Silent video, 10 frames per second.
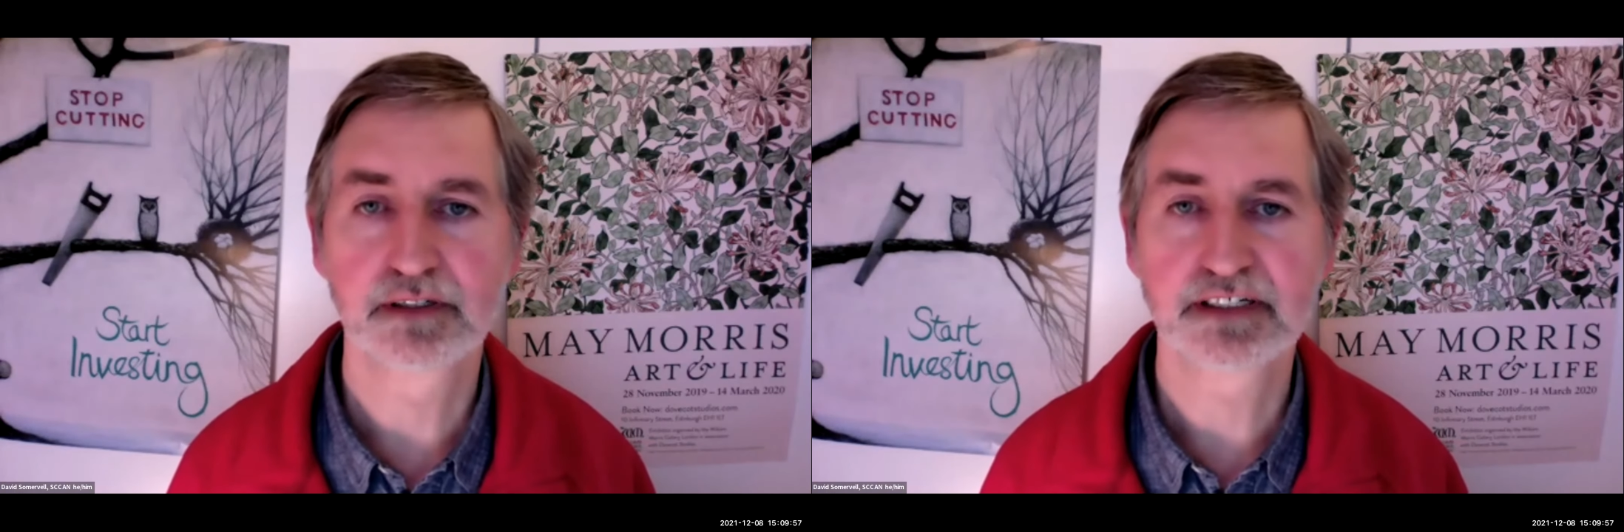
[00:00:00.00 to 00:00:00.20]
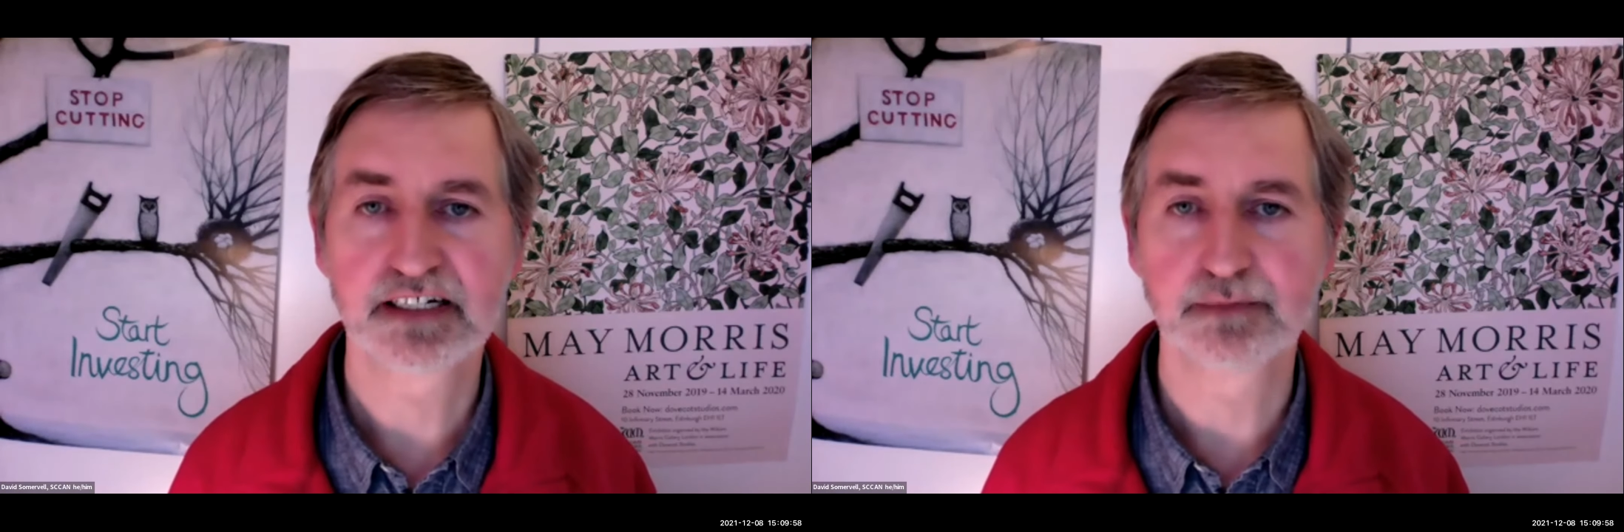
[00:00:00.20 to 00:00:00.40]

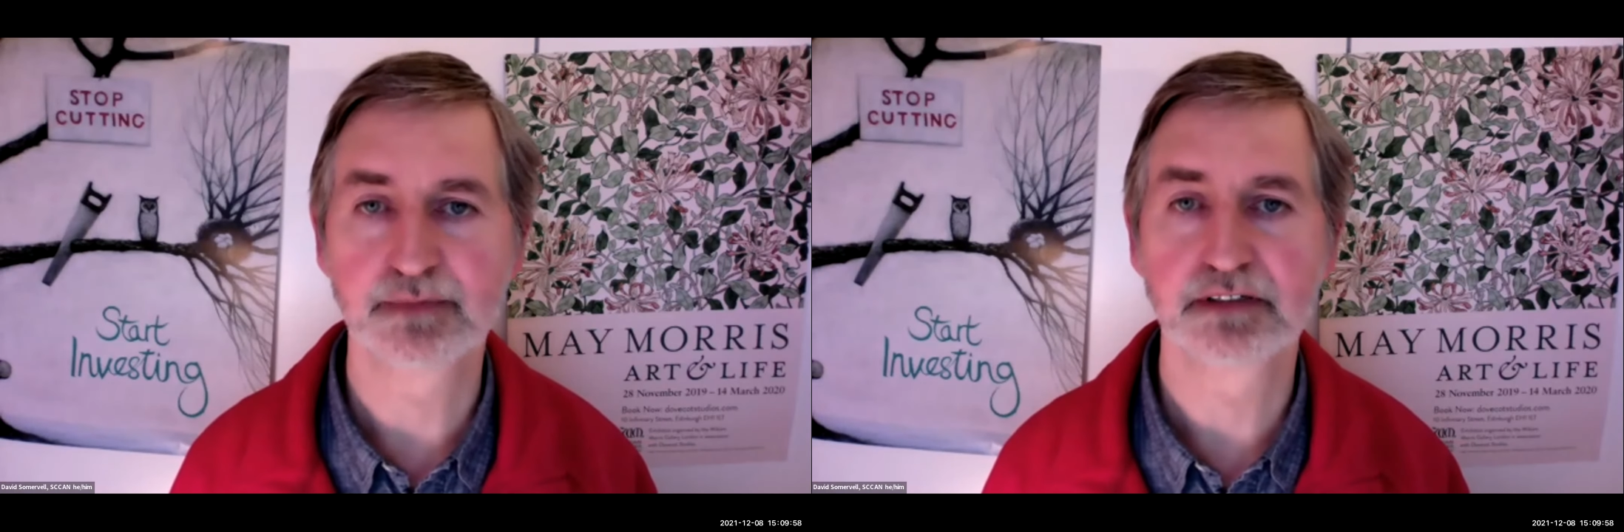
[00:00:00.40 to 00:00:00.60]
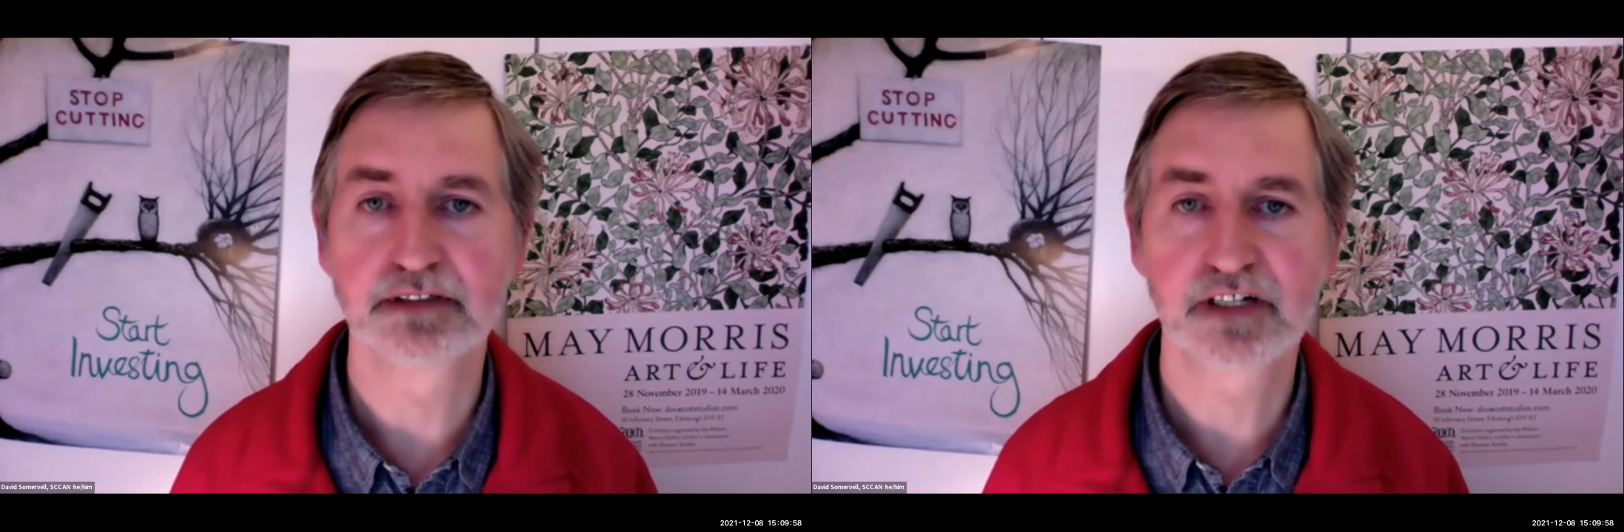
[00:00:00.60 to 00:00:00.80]
team
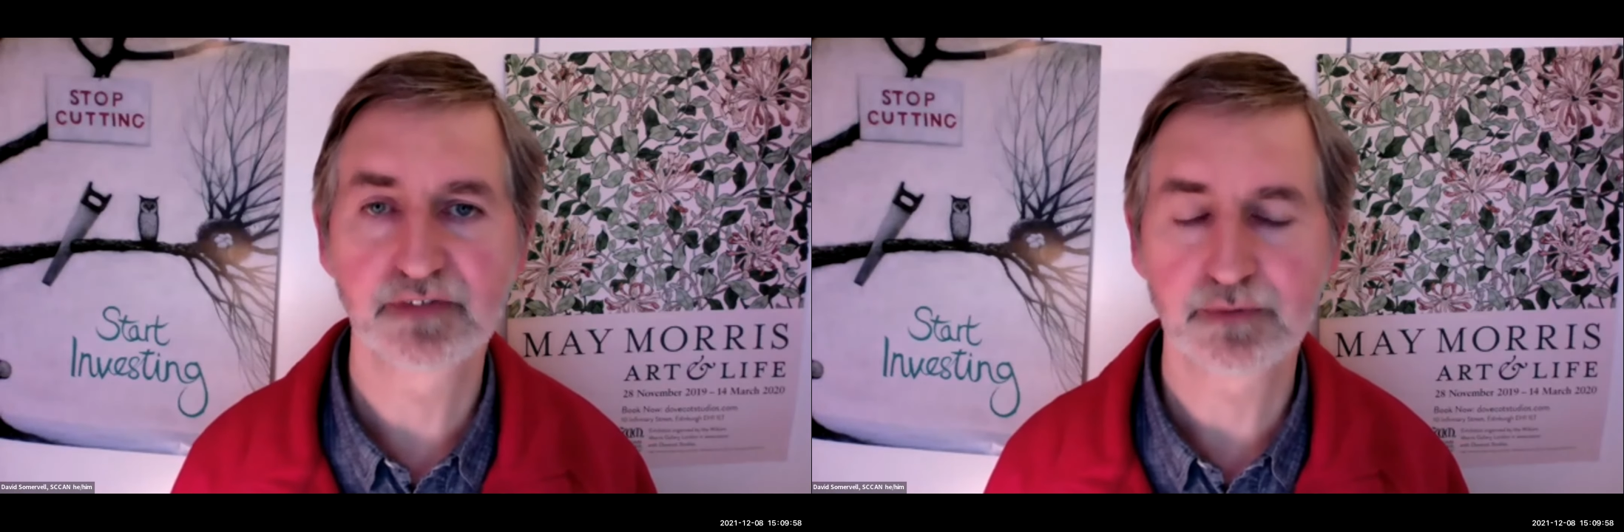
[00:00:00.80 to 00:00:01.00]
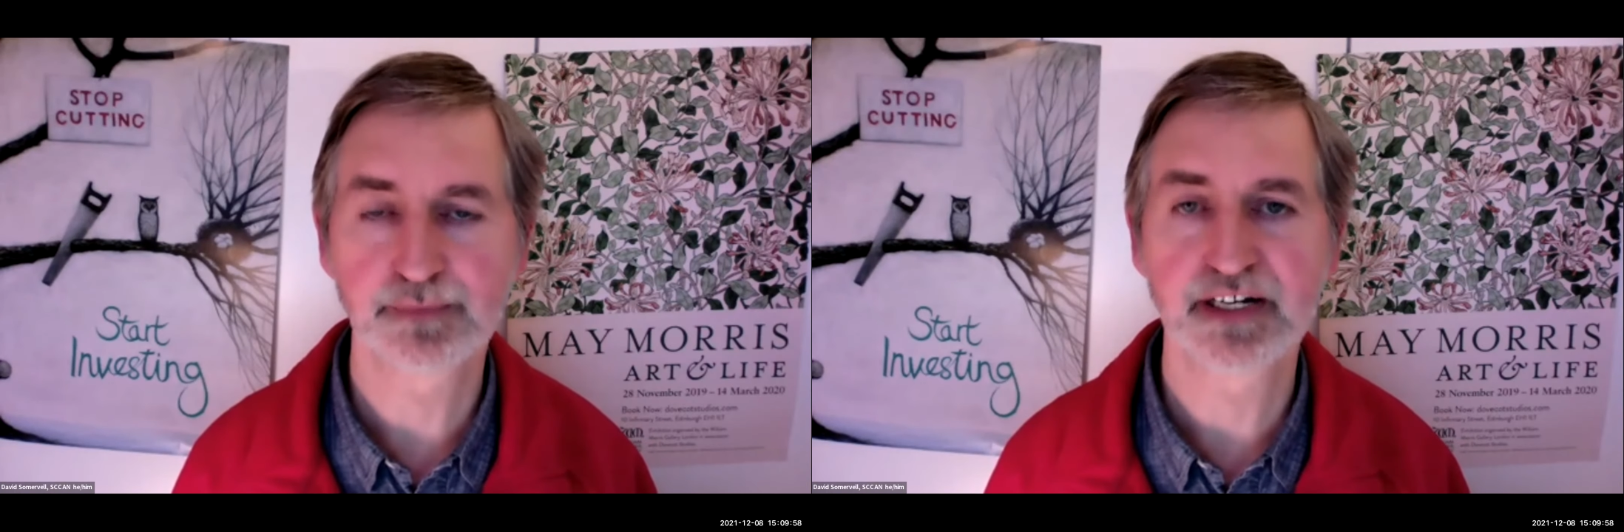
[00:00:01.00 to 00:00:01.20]
in
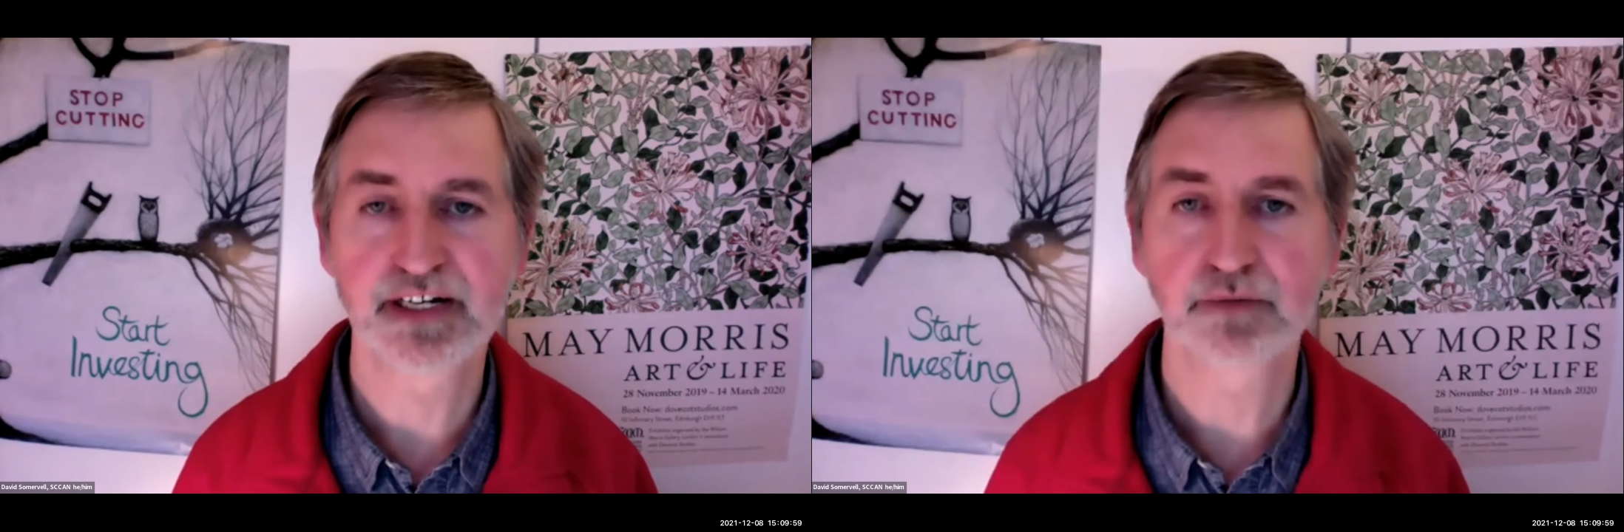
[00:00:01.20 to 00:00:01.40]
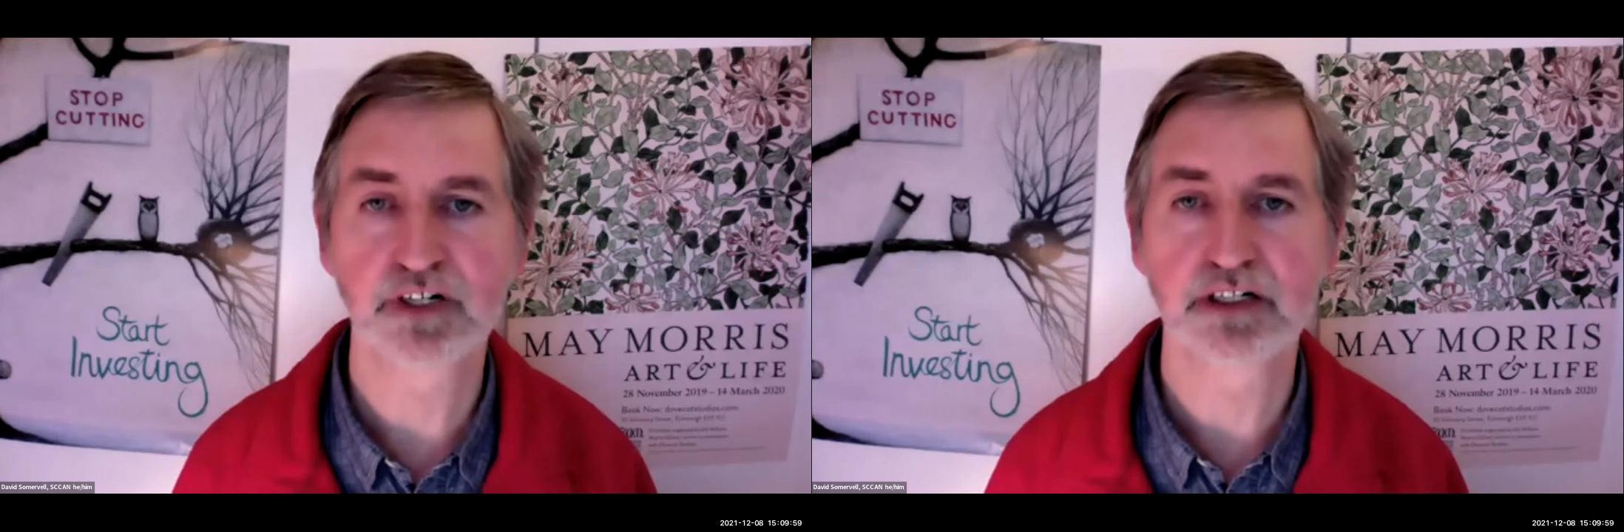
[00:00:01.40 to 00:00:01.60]

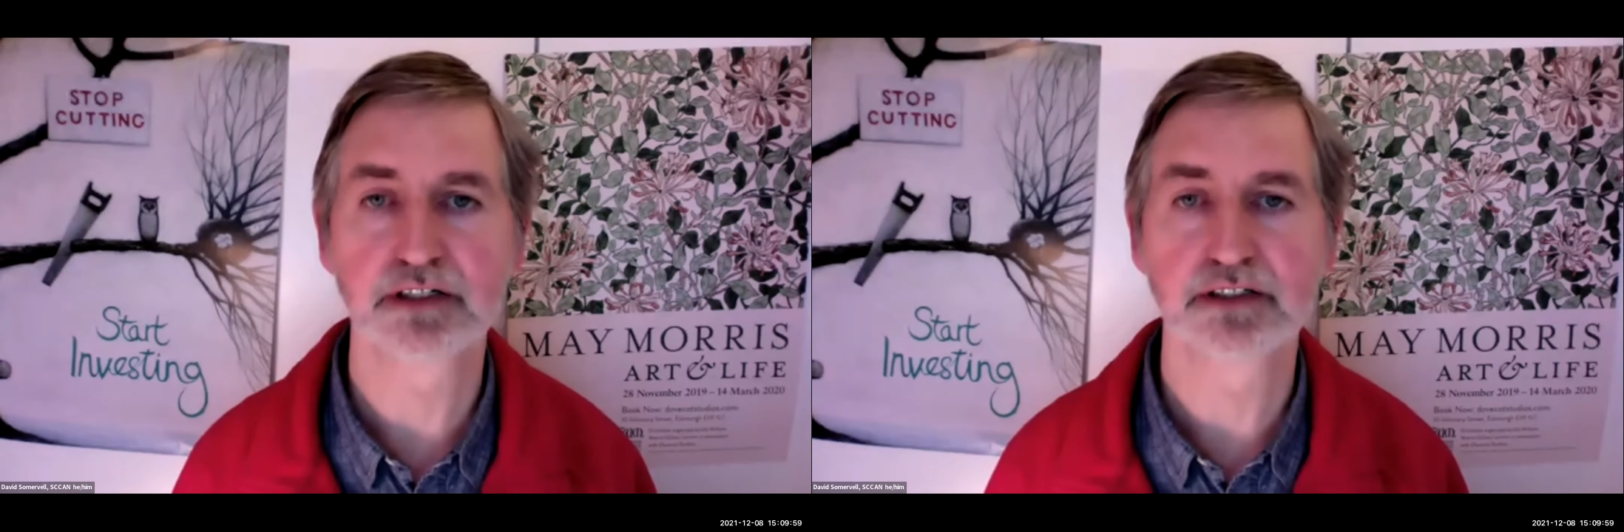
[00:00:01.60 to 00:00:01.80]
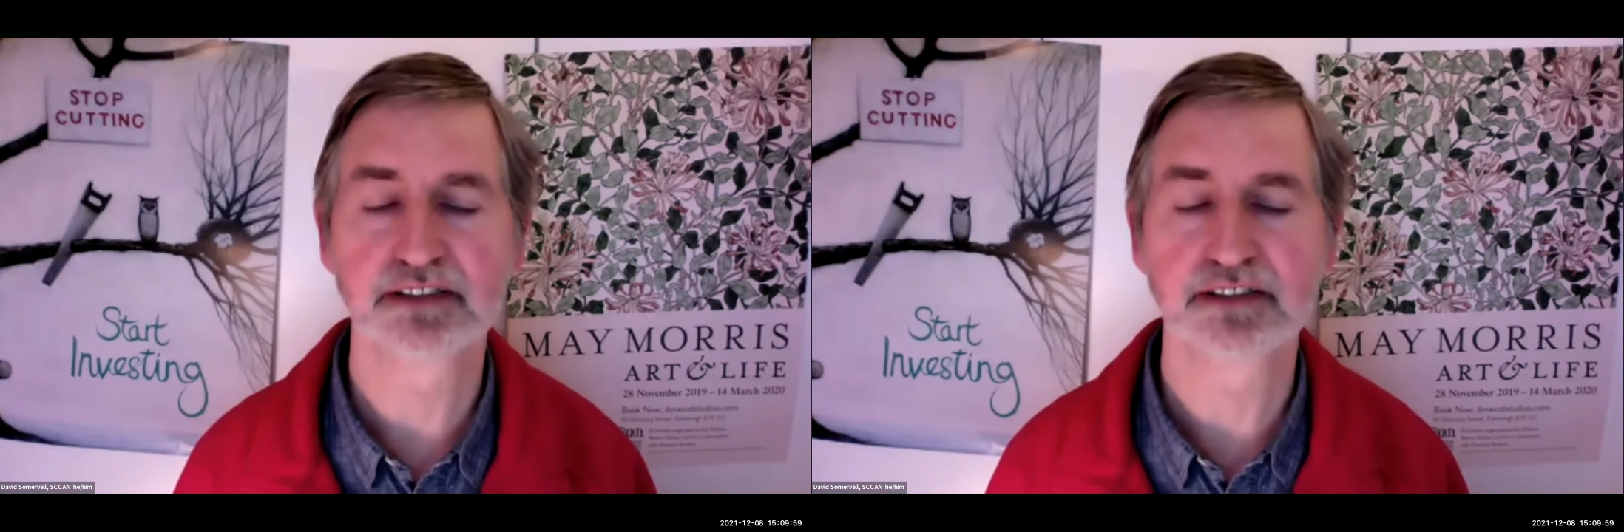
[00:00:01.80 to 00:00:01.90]
TrufflePig were